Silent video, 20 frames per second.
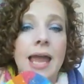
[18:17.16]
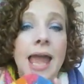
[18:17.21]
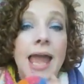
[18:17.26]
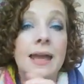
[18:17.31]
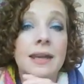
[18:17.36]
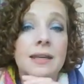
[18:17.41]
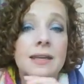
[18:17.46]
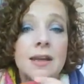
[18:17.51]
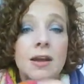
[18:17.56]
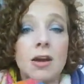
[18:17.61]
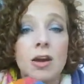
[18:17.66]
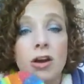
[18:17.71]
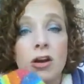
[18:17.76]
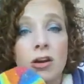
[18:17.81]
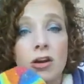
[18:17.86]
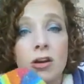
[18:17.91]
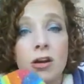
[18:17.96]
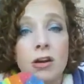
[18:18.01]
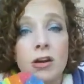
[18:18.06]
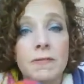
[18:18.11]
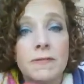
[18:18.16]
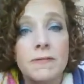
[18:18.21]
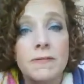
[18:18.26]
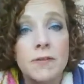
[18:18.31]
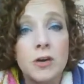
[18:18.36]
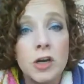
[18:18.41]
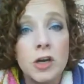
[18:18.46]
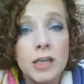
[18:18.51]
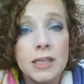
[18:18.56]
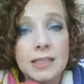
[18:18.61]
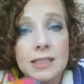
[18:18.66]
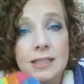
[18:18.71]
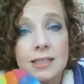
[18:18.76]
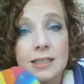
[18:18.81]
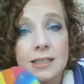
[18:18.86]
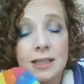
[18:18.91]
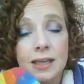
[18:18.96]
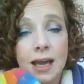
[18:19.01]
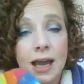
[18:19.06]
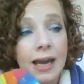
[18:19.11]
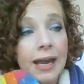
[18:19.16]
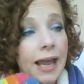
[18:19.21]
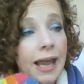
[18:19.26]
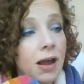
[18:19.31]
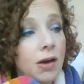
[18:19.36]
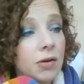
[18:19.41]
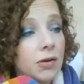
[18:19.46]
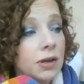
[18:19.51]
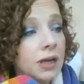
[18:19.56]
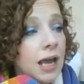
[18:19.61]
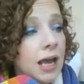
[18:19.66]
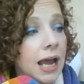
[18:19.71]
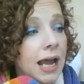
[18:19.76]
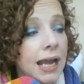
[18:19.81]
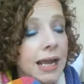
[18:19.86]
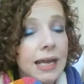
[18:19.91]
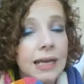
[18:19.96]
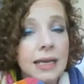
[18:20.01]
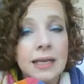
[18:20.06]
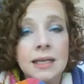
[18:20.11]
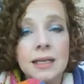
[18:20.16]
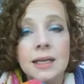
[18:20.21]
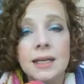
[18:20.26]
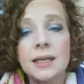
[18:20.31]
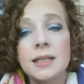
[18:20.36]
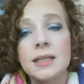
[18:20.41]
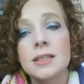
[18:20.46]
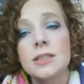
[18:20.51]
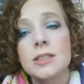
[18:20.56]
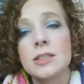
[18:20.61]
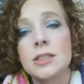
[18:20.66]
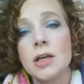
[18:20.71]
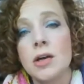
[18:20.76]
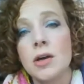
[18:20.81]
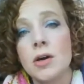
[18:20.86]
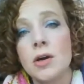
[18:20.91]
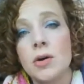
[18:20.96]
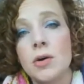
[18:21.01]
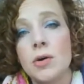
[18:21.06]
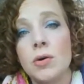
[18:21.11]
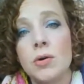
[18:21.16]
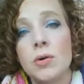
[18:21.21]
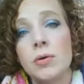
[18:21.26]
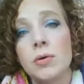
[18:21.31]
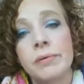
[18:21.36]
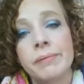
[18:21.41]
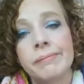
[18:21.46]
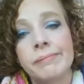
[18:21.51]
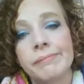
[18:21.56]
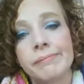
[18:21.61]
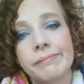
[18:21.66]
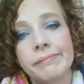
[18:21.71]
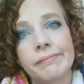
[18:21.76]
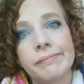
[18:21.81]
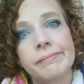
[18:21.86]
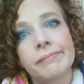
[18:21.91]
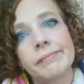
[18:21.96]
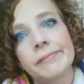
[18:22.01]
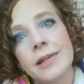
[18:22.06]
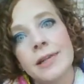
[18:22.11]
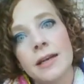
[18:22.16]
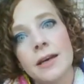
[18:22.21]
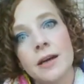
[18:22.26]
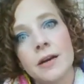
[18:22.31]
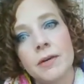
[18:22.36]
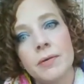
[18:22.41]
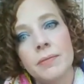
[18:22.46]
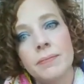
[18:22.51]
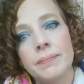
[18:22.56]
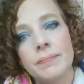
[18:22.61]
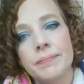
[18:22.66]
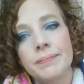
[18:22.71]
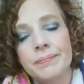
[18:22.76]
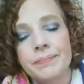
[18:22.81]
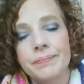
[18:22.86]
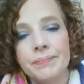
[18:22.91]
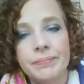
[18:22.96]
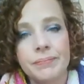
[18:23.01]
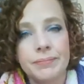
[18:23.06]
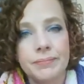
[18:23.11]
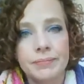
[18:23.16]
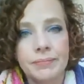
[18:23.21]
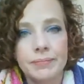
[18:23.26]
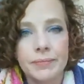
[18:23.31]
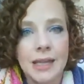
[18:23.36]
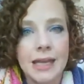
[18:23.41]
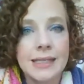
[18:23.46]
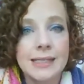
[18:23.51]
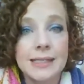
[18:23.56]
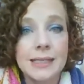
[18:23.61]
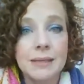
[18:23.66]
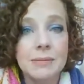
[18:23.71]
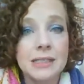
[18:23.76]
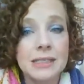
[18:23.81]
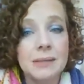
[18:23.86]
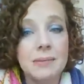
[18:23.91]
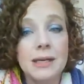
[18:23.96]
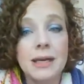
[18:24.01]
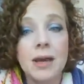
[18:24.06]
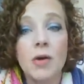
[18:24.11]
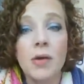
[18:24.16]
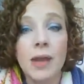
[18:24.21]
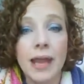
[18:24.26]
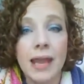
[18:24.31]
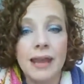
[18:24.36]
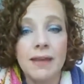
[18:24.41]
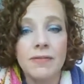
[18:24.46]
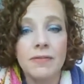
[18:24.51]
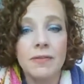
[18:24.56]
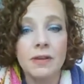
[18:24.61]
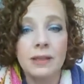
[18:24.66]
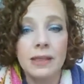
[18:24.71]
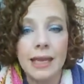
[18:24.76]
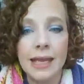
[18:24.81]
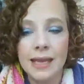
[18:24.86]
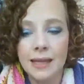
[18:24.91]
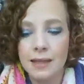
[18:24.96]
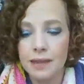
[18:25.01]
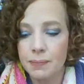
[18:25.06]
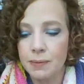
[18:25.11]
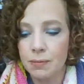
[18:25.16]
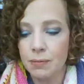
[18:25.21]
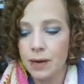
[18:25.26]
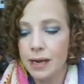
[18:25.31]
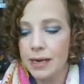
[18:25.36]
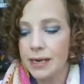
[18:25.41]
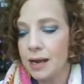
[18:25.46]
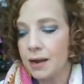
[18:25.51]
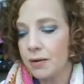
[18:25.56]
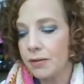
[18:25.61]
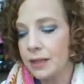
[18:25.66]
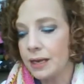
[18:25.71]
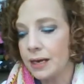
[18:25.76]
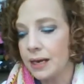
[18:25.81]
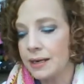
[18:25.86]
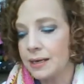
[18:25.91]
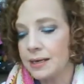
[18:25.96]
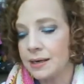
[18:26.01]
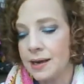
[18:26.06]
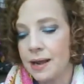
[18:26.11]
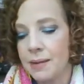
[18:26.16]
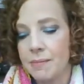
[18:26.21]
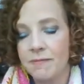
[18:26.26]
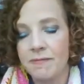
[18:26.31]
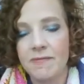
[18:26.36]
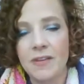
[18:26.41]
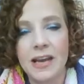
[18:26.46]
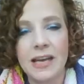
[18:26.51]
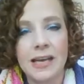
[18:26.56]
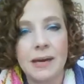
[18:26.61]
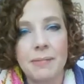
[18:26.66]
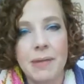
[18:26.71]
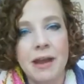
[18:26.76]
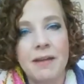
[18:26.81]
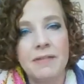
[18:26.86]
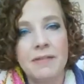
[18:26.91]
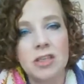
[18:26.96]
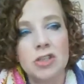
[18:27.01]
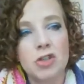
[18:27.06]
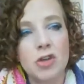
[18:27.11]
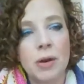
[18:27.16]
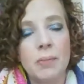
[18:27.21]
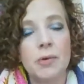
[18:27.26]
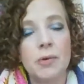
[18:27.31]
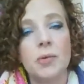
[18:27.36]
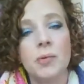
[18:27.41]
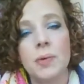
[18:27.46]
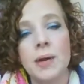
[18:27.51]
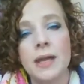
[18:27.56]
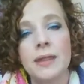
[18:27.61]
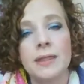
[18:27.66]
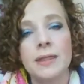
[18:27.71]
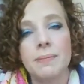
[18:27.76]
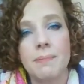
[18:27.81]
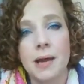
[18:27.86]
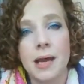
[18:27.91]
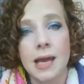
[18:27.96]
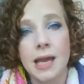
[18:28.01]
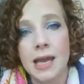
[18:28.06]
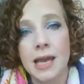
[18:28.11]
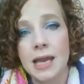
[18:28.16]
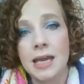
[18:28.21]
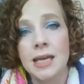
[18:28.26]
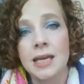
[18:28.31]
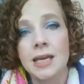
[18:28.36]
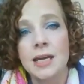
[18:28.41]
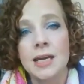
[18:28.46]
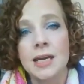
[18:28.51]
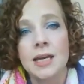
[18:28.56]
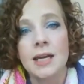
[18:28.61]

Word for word: and her foot cutout guide. So, you know, that seems to be okay for length, but right now then I'm having trouble with my,